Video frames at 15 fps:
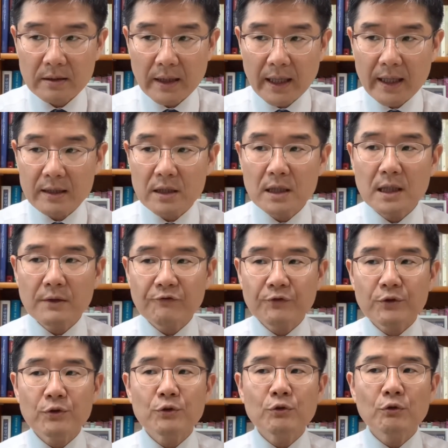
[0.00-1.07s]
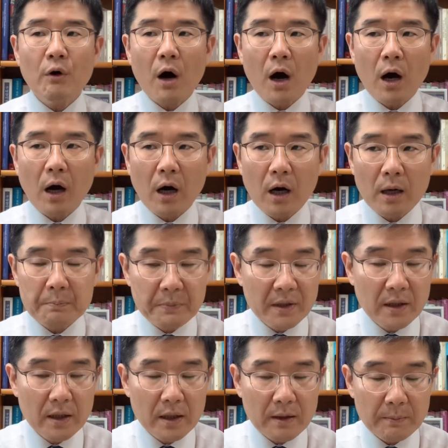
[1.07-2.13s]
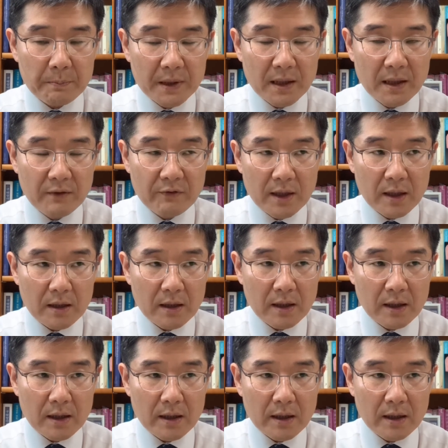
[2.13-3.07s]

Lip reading: and if you are believing